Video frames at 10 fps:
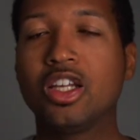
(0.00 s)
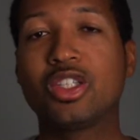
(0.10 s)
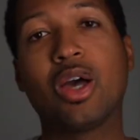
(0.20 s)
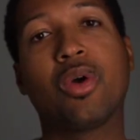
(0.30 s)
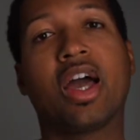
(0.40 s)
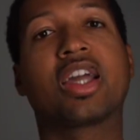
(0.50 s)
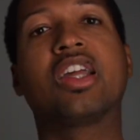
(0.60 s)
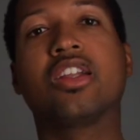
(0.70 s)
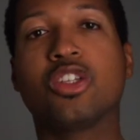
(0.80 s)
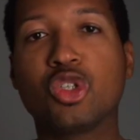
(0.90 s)
so that way I
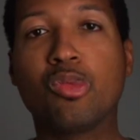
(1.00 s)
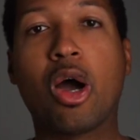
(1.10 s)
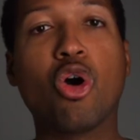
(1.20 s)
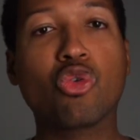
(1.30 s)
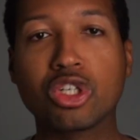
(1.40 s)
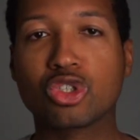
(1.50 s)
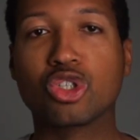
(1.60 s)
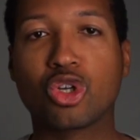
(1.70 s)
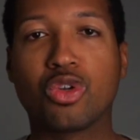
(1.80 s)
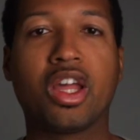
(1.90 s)
can do my own
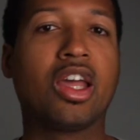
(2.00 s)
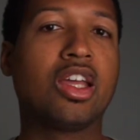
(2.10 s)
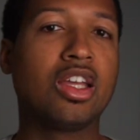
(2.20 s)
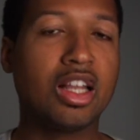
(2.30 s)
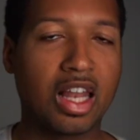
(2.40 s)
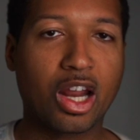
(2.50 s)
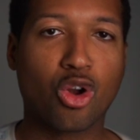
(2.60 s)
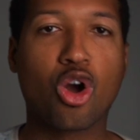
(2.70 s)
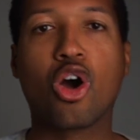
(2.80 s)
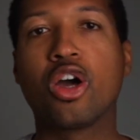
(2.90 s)
research on that
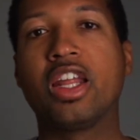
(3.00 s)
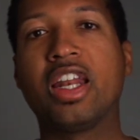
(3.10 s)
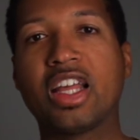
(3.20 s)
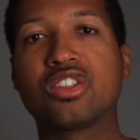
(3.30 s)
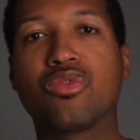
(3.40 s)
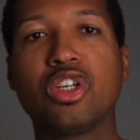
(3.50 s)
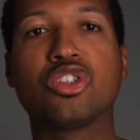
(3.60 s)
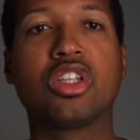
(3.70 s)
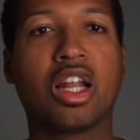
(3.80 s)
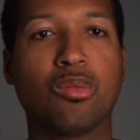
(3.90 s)
later on, and that's a
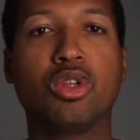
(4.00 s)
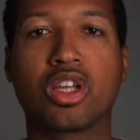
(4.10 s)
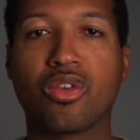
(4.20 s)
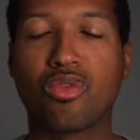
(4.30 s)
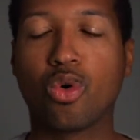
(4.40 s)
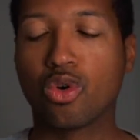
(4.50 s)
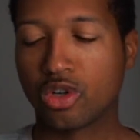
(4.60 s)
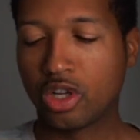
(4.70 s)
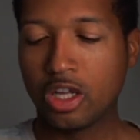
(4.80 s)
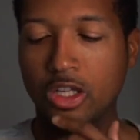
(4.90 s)
feature that I'm looking
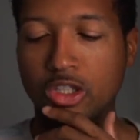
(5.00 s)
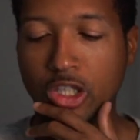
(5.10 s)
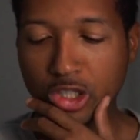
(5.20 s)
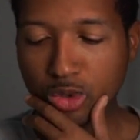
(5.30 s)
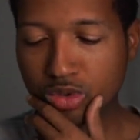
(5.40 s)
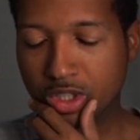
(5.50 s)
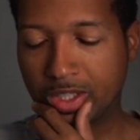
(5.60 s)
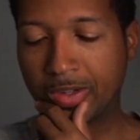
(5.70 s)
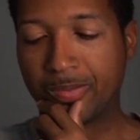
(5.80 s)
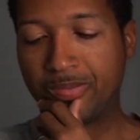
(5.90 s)
forward to
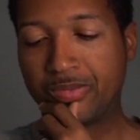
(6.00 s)
using